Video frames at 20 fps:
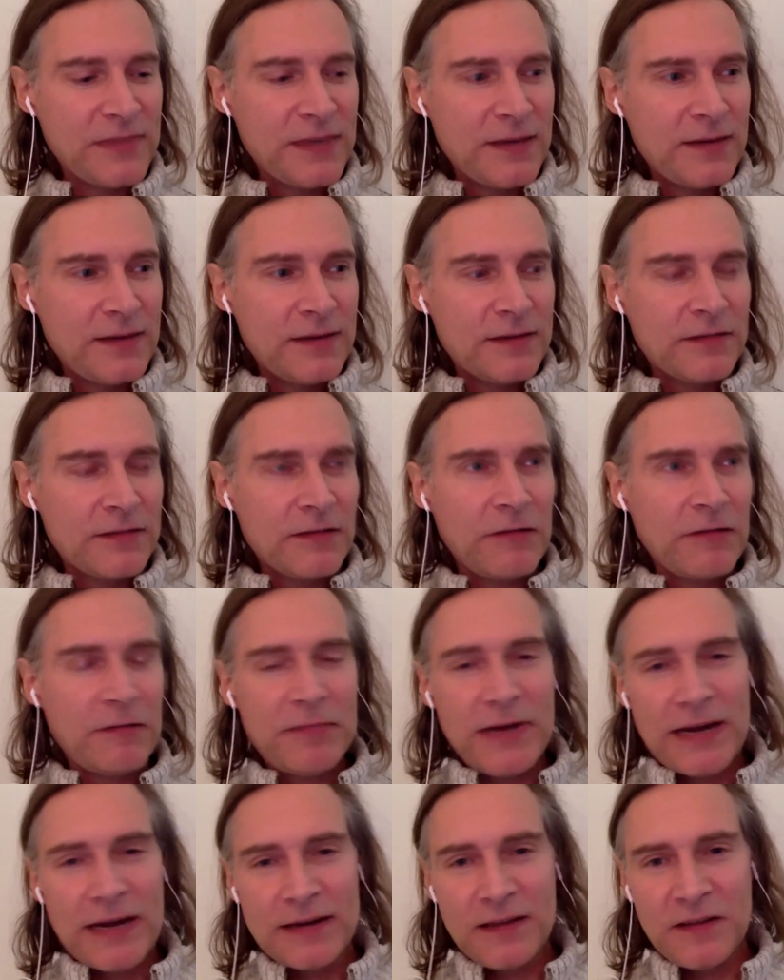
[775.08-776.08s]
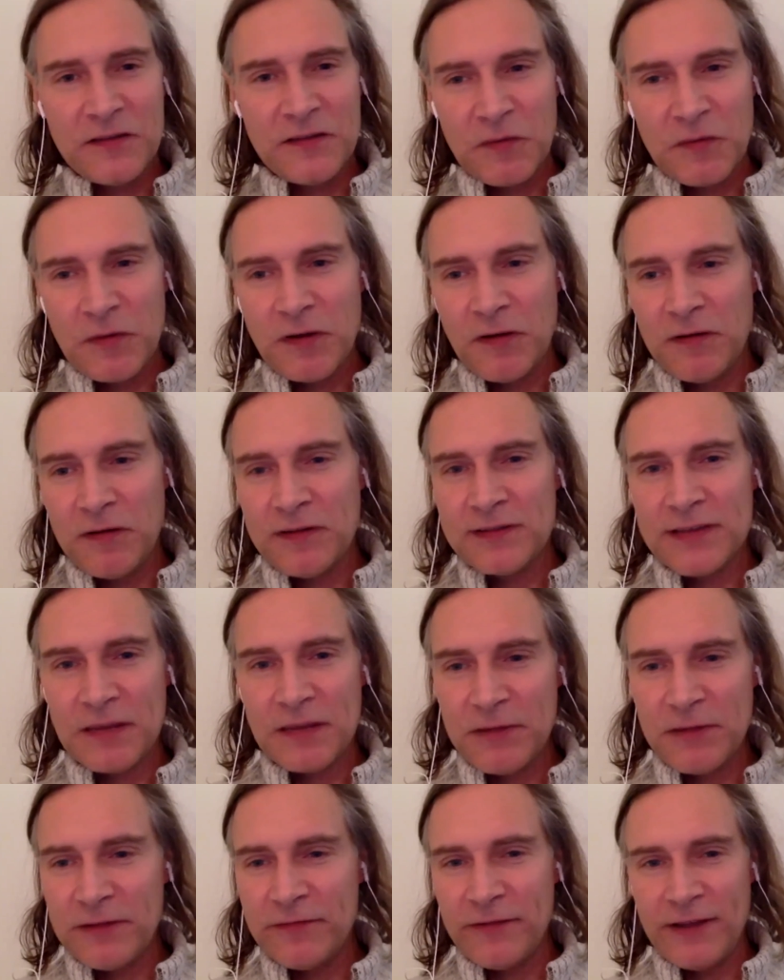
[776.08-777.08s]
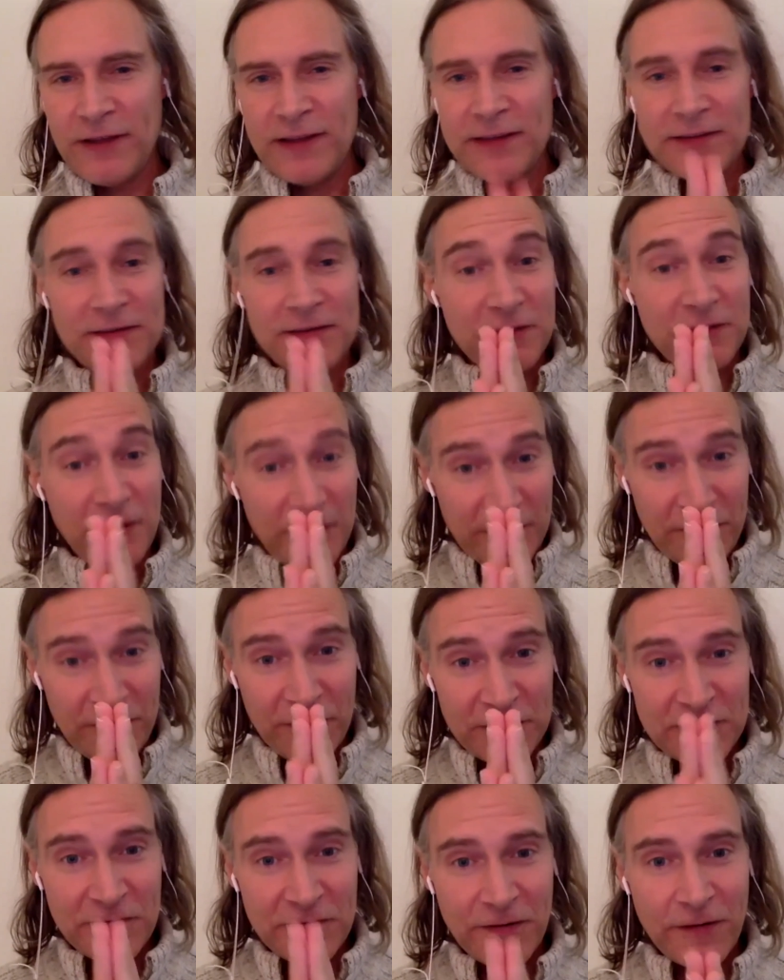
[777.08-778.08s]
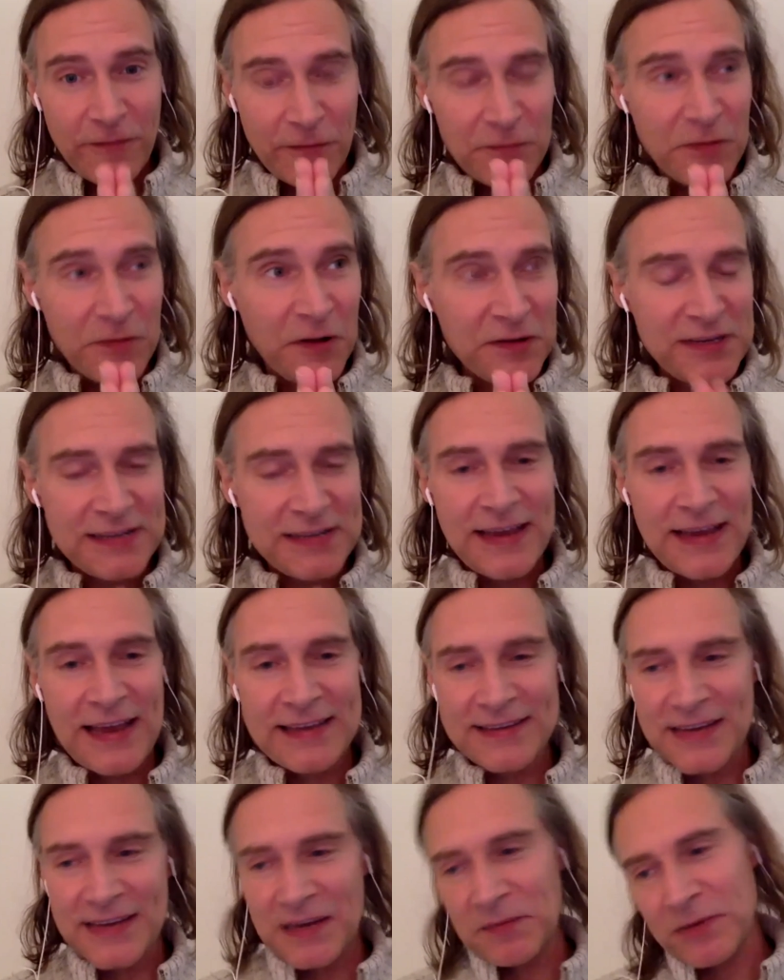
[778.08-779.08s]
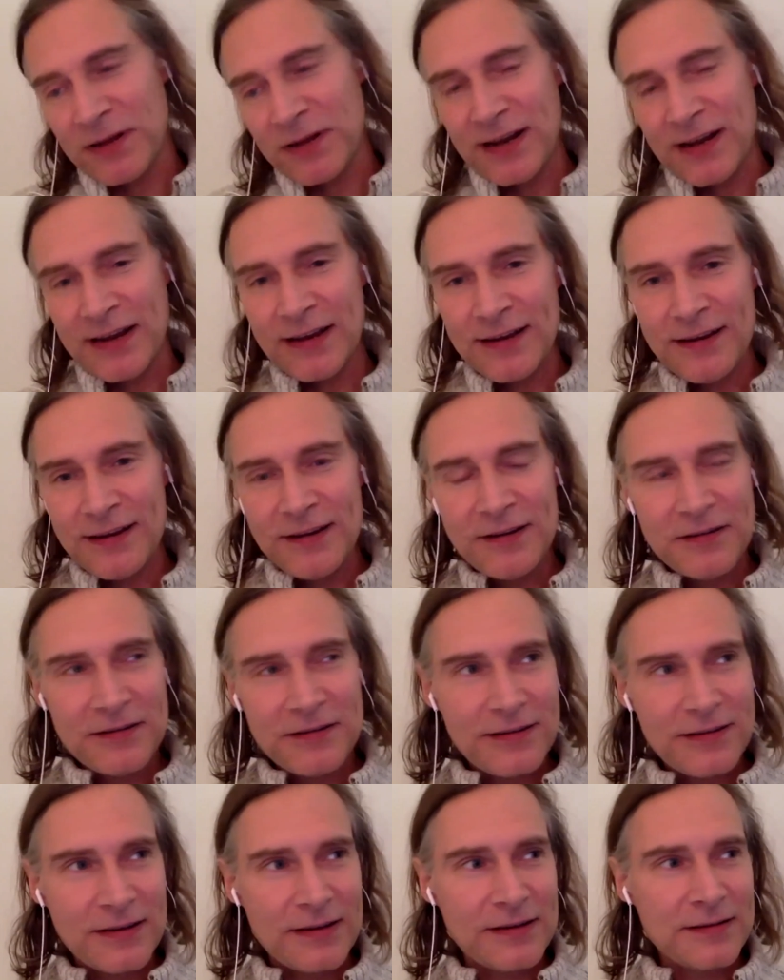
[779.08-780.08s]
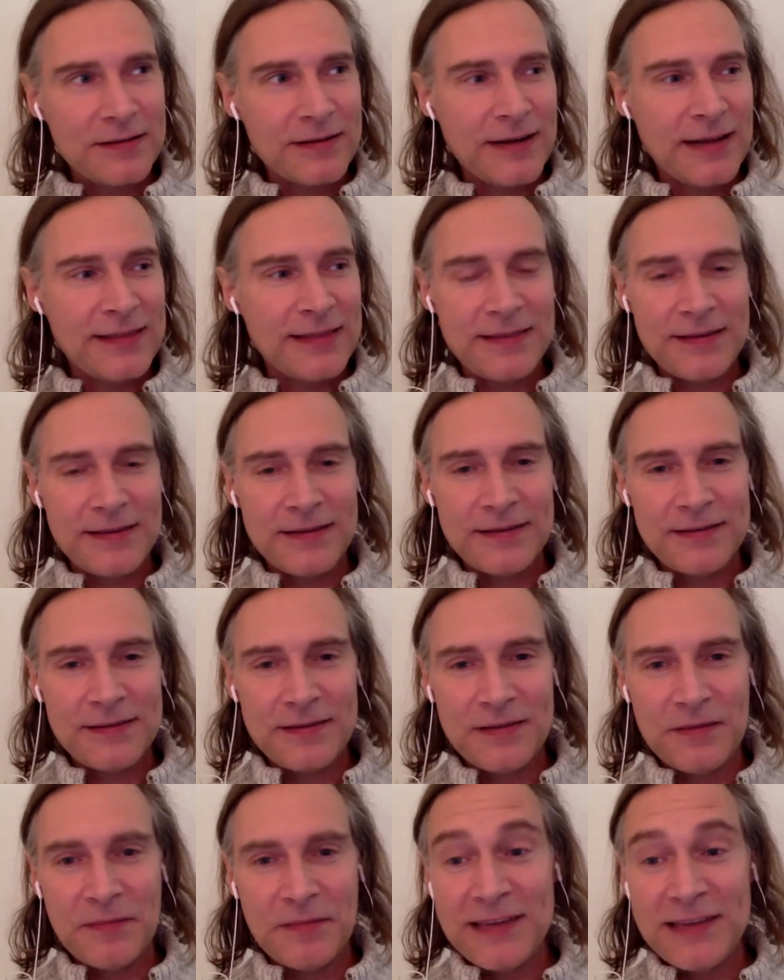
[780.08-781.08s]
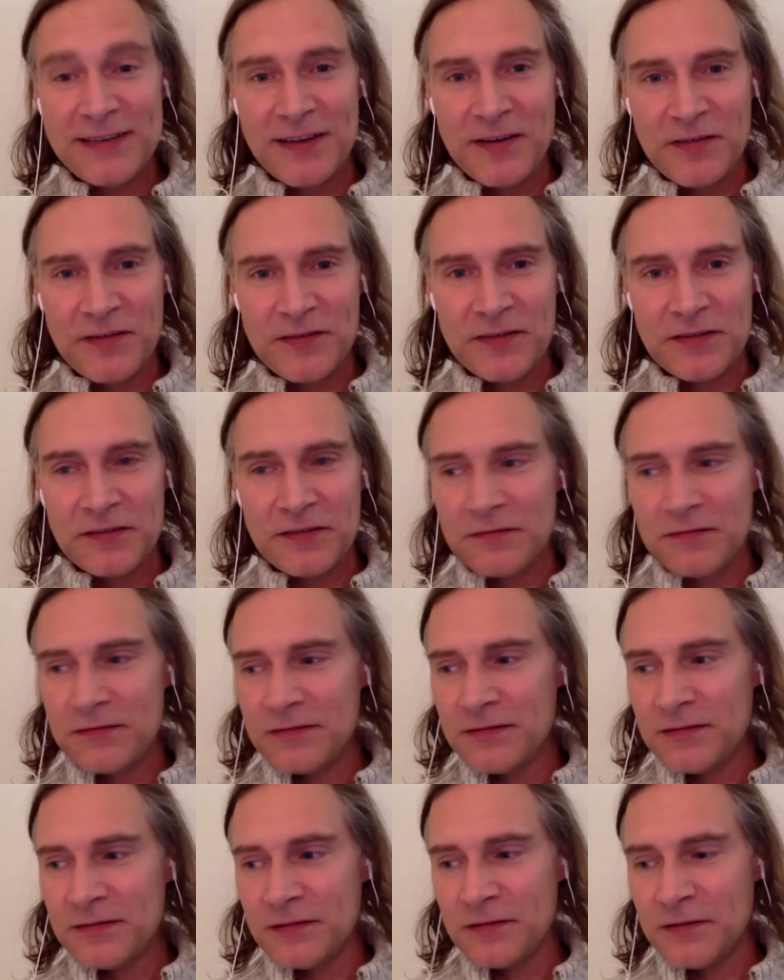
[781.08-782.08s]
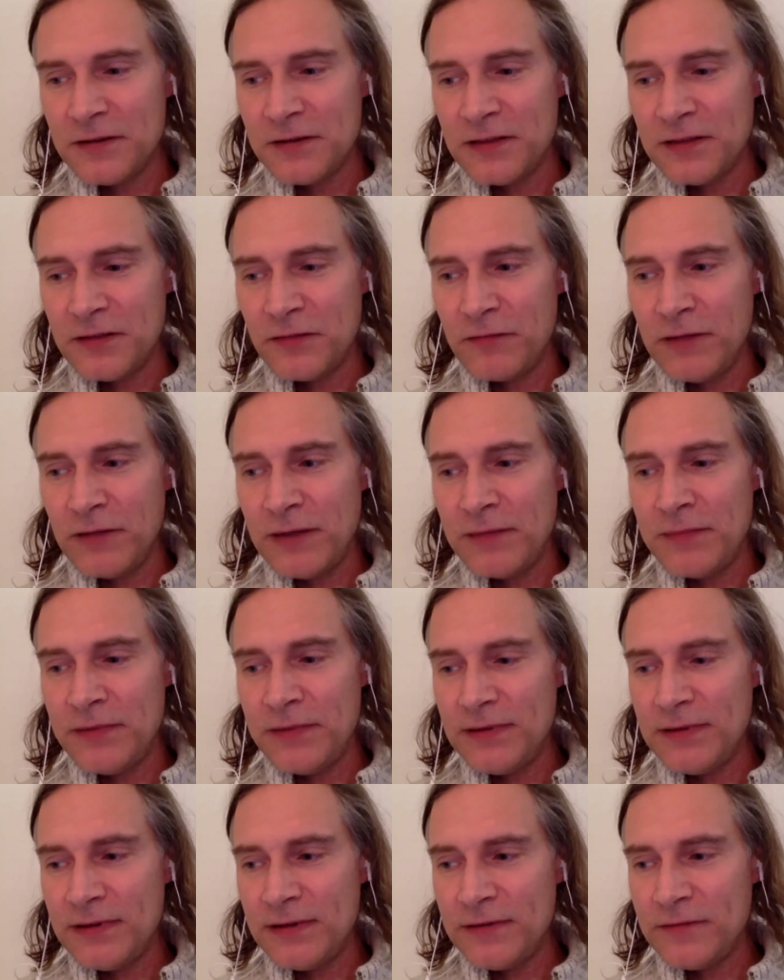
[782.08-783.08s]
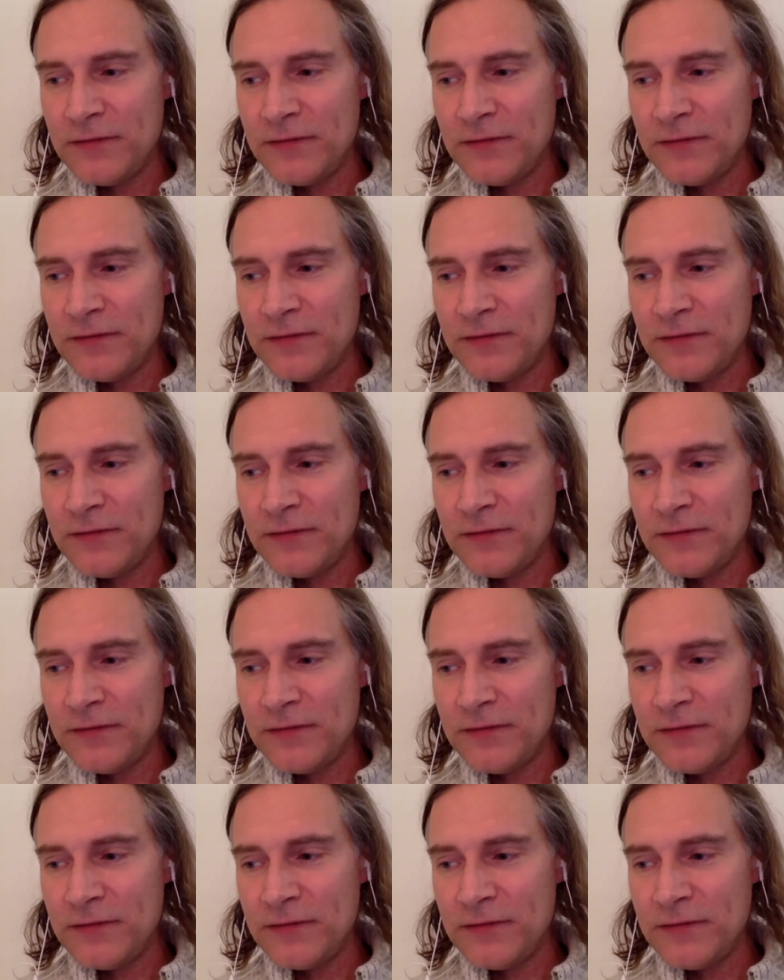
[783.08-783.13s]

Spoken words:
So I went back to the Zoom call and said, my friends, sorry, first of all, for multitasking, but I got the message to look at the web for